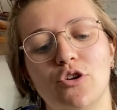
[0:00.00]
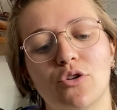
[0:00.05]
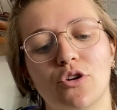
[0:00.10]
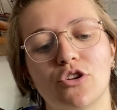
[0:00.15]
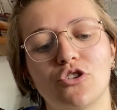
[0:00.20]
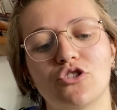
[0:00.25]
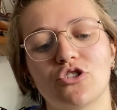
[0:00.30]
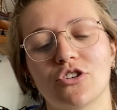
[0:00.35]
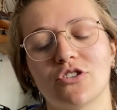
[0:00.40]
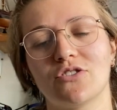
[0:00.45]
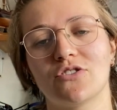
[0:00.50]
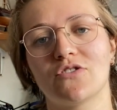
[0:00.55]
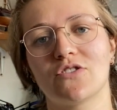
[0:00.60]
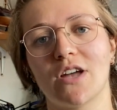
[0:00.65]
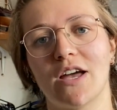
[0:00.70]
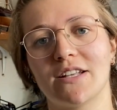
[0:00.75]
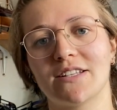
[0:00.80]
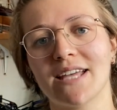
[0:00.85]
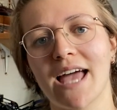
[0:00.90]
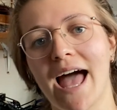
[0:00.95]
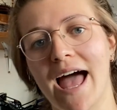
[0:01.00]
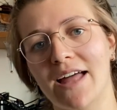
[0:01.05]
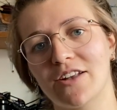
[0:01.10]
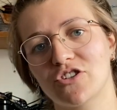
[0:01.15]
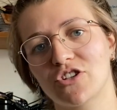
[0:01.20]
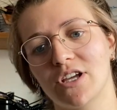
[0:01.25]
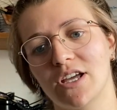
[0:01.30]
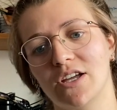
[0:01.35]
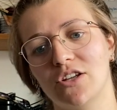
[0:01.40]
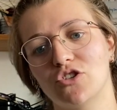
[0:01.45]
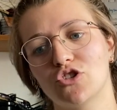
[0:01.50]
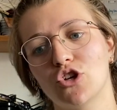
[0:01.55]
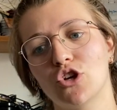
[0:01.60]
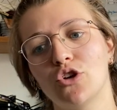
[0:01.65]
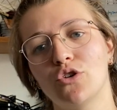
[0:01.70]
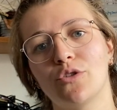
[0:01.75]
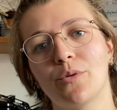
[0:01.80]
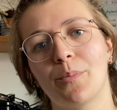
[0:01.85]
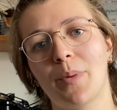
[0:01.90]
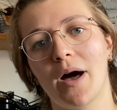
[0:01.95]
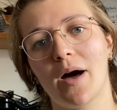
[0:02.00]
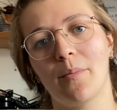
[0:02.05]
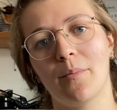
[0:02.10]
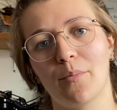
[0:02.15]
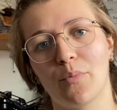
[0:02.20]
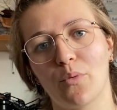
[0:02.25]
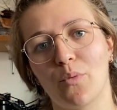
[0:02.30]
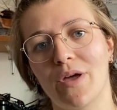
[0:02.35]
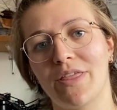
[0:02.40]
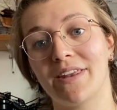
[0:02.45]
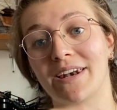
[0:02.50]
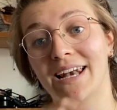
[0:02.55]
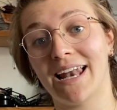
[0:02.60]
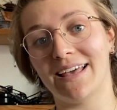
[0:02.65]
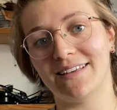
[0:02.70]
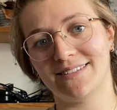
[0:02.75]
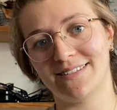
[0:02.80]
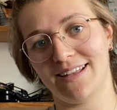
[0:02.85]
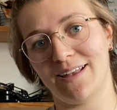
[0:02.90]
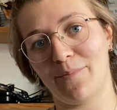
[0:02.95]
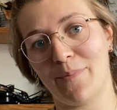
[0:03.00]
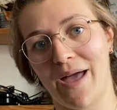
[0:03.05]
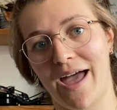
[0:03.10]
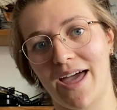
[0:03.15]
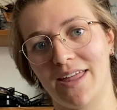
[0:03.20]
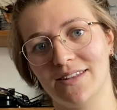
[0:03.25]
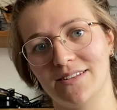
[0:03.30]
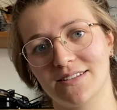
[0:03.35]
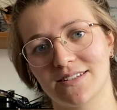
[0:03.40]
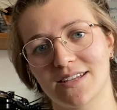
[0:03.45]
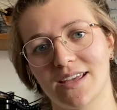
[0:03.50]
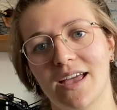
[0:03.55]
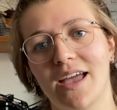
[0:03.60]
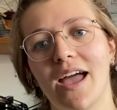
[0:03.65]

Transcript: can just attach it to the pump with an elastic band